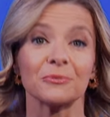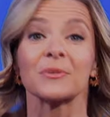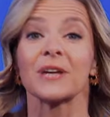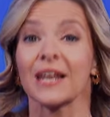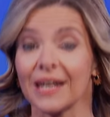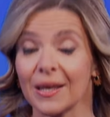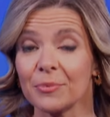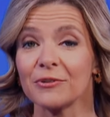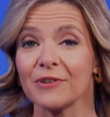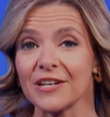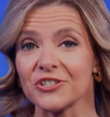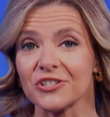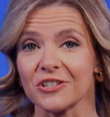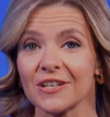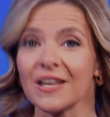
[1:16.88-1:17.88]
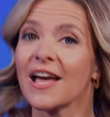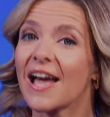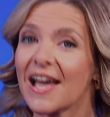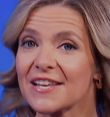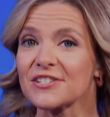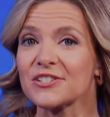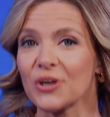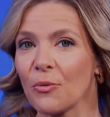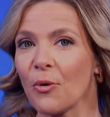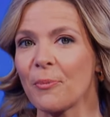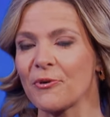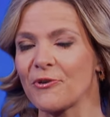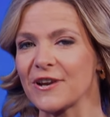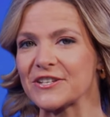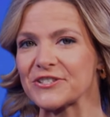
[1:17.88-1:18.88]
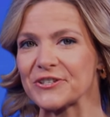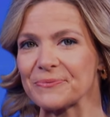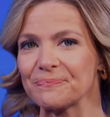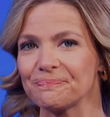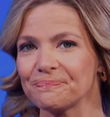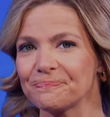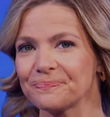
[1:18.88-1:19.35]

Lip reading: from collaboration and cooperation.